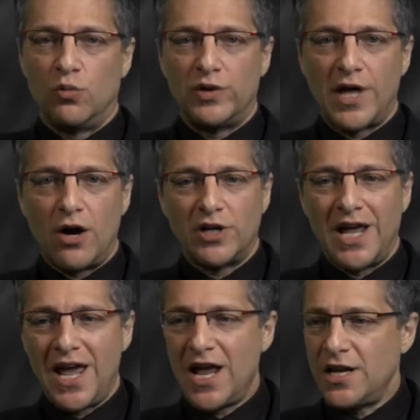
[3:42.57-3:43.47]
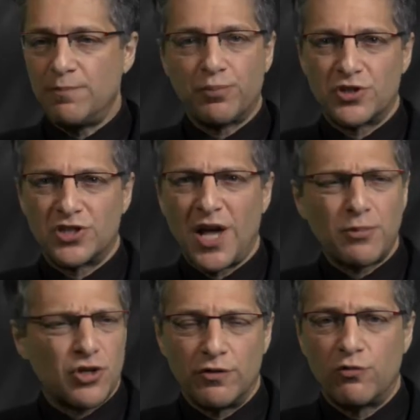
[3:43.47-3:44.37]
without any
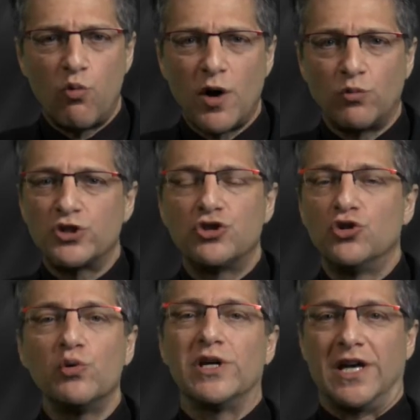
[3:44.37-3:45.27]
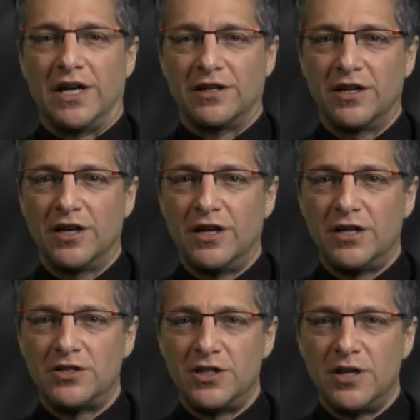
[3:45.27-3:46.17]
perception of what was doing it.
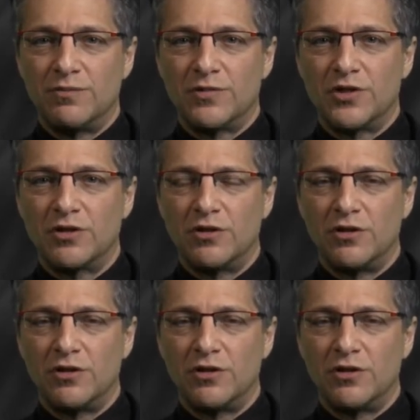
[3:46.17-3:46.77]
It seemed